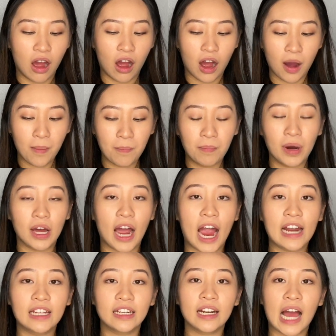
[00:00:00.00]
But
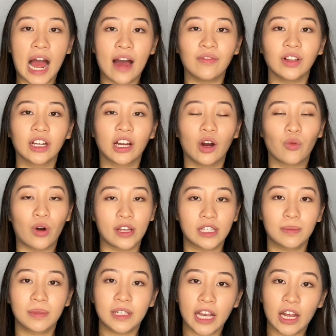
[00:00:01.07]
I didn't have like a
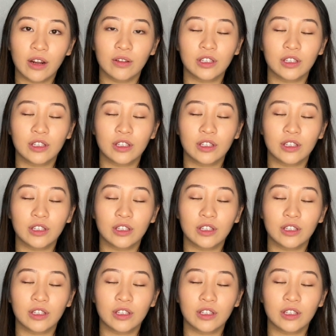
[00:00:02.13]
russet potato,